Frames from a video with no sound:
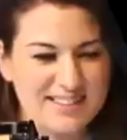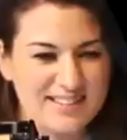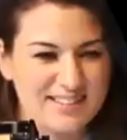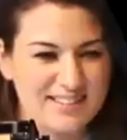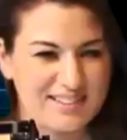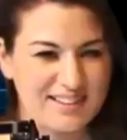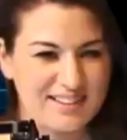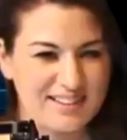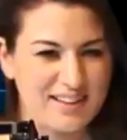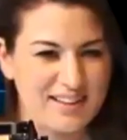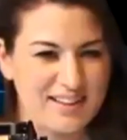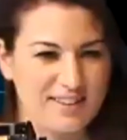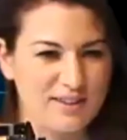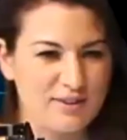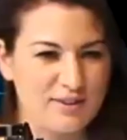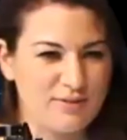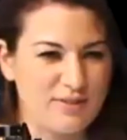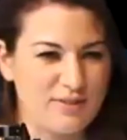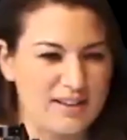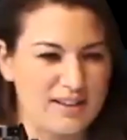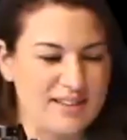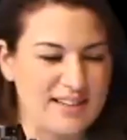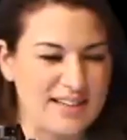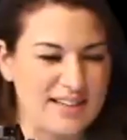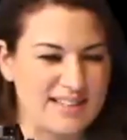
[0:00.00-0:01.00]
Another
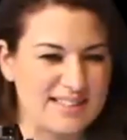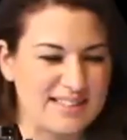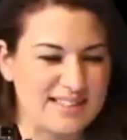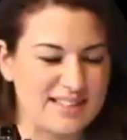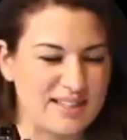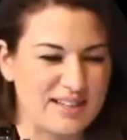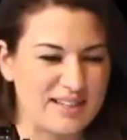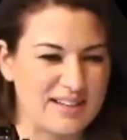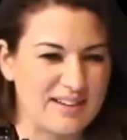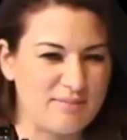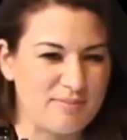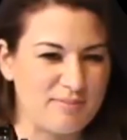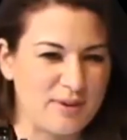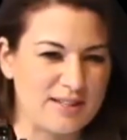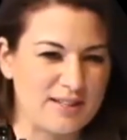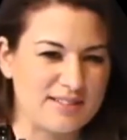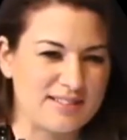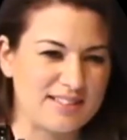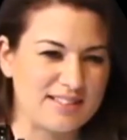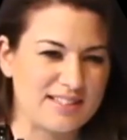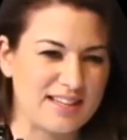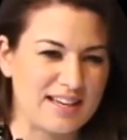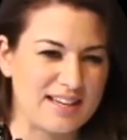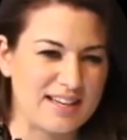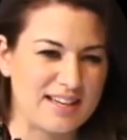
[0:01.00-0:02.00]
fantastic
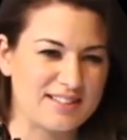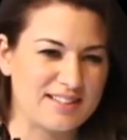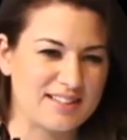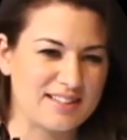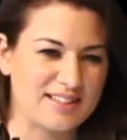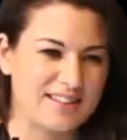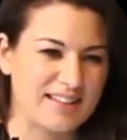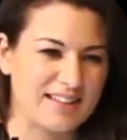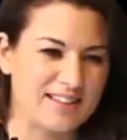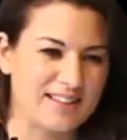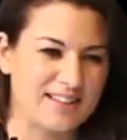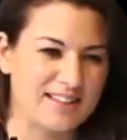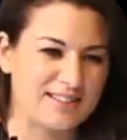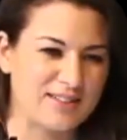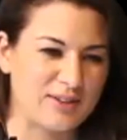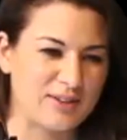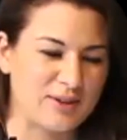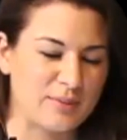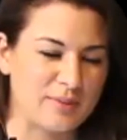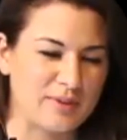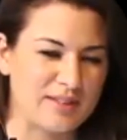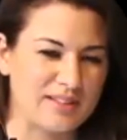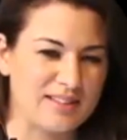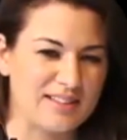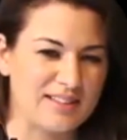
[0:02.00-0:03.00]
presentation. Thanks,
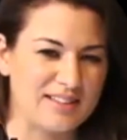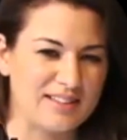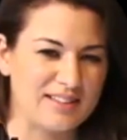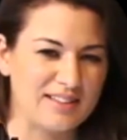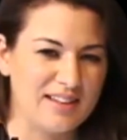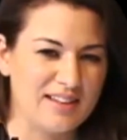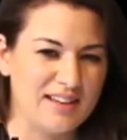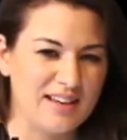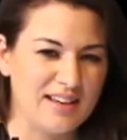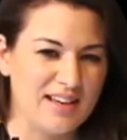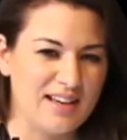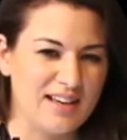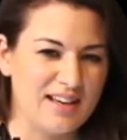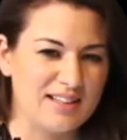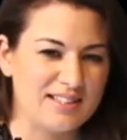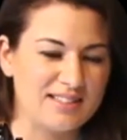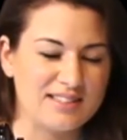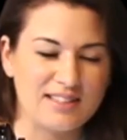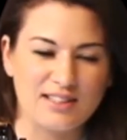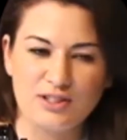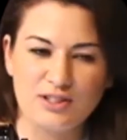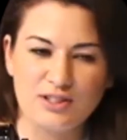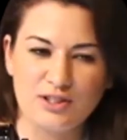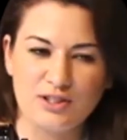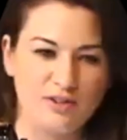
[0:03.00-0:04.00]
Tobin. And
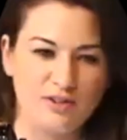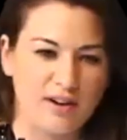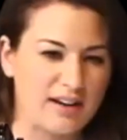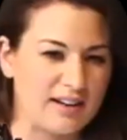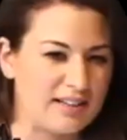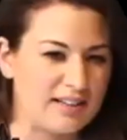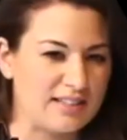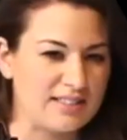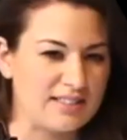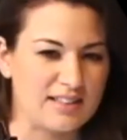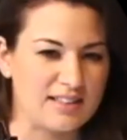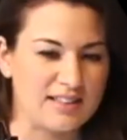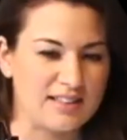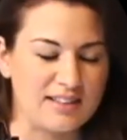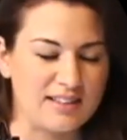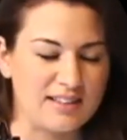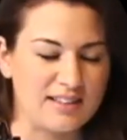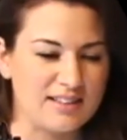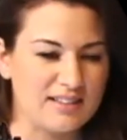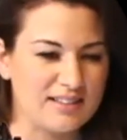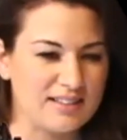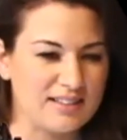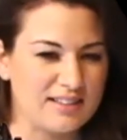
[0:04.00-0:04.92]
such a great idea.